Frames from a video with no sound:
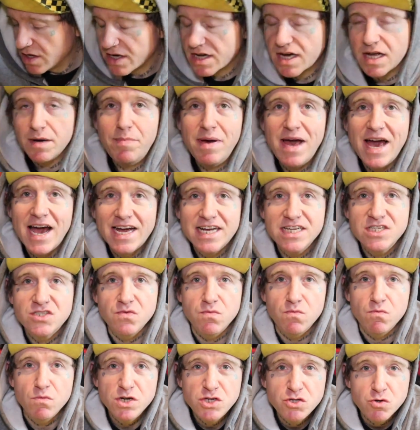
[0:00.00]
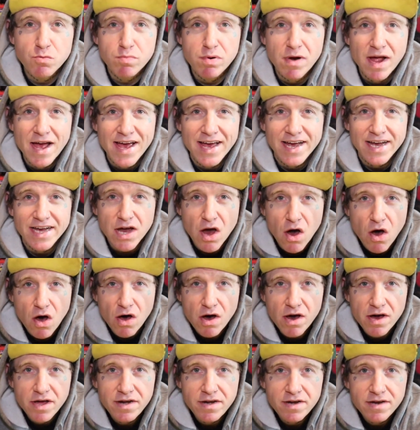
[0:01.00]
Got a package from Richard Bryan
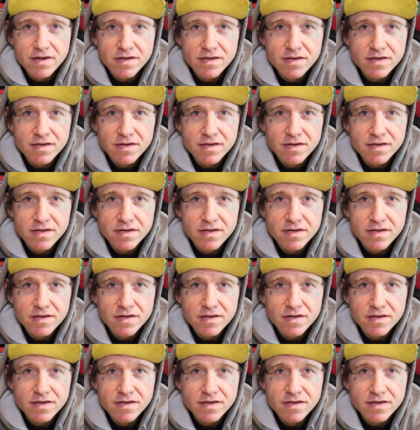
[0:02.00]
Kahn.